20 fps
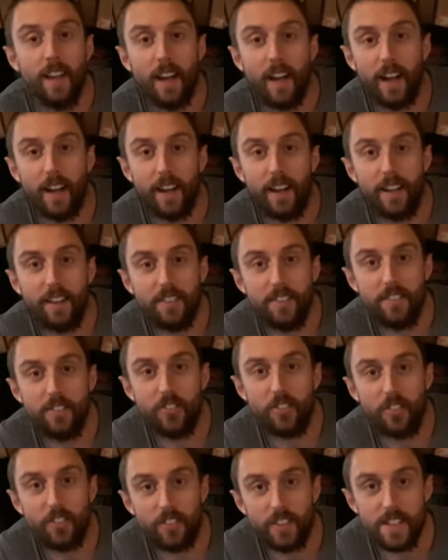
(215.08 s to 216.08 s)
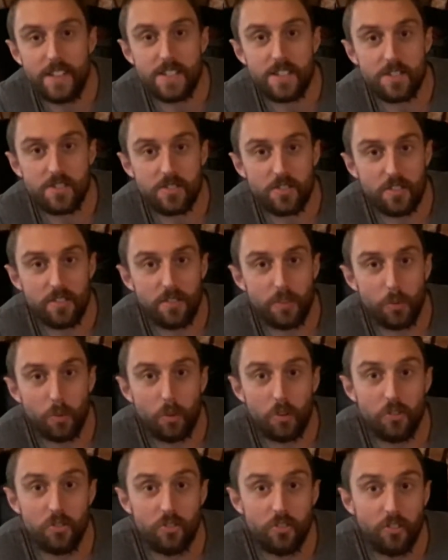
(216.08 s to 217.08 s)
And these are sort of the
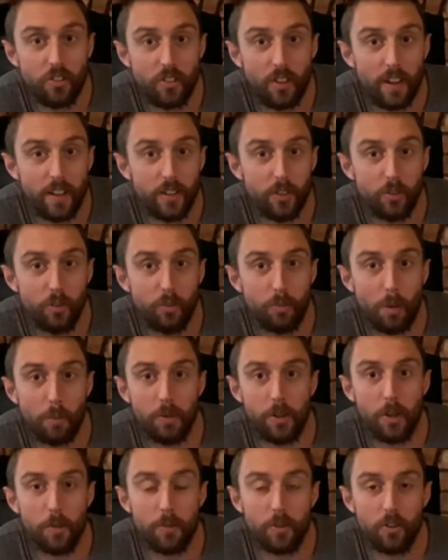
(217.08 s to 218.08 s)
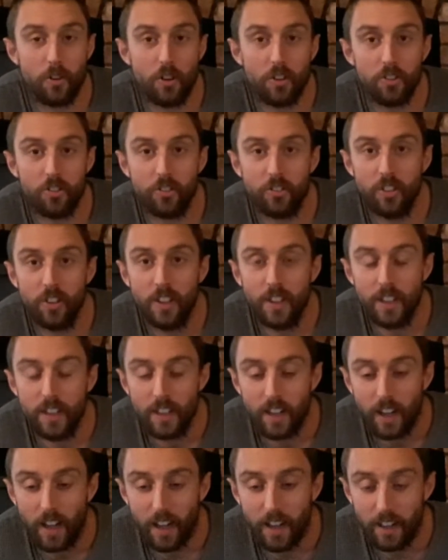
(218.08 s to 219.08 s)
ones that you'll probably come across.
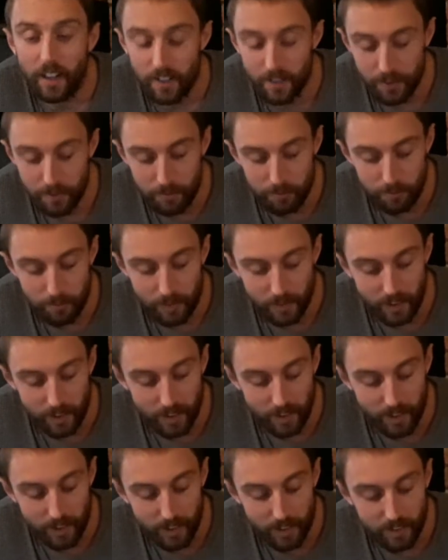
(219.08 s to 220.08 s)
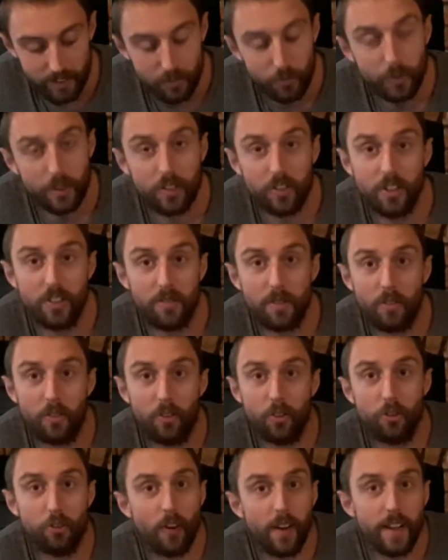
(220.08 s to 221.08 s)
And when I heard them, I
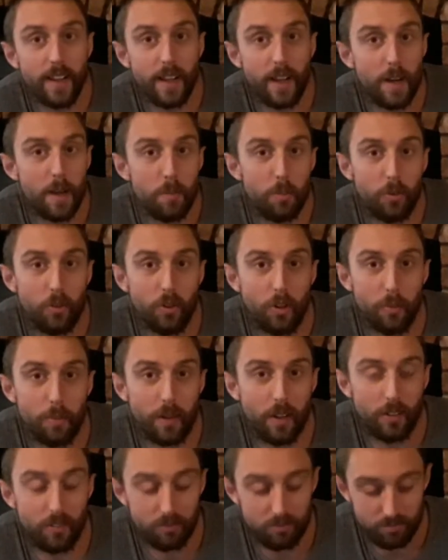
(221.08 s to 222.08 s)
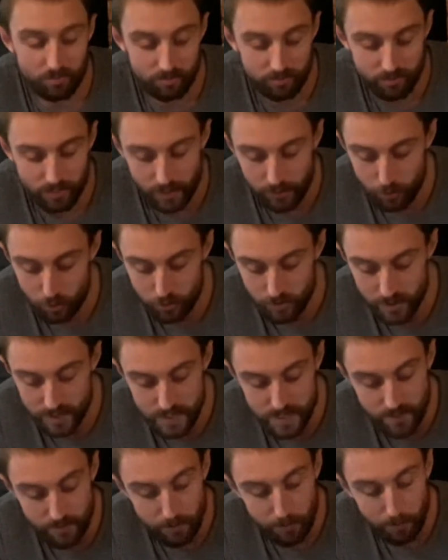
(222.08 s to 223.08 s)
thought great, and I bought about 5 or 6
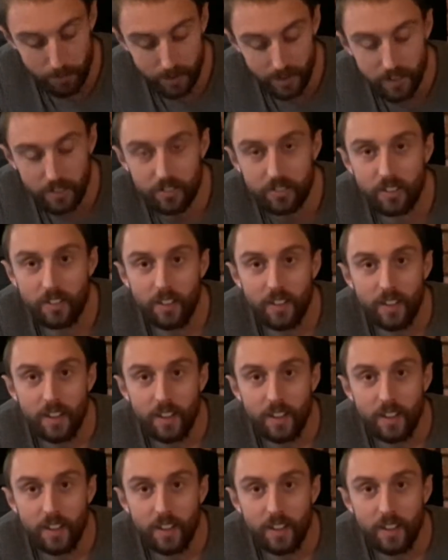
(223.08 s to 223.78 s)
different pairs.